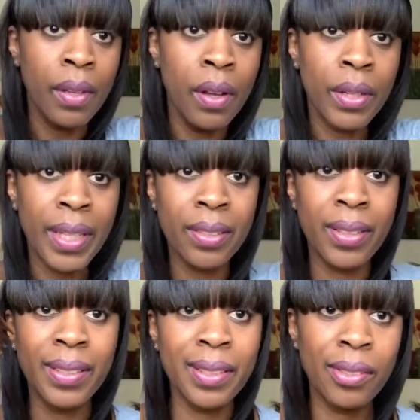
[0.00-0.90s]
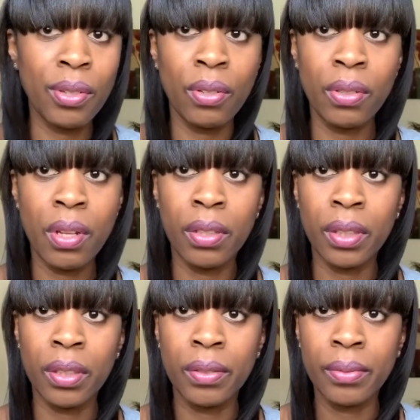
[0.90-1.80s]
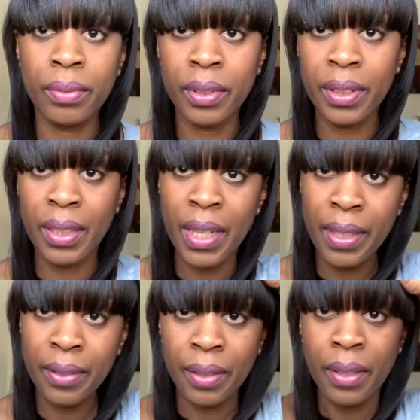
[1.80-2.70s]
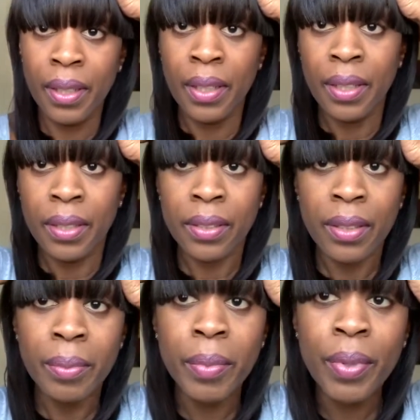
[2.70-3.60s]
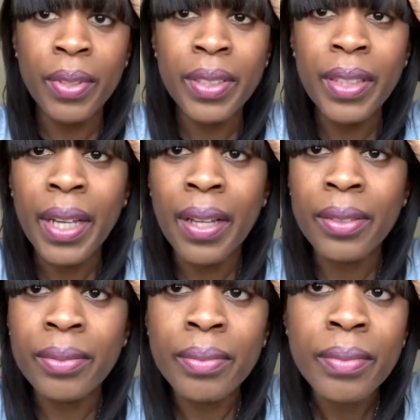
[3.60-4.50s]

Okay, so this is a little longer. Can you see that? So let me pull it down.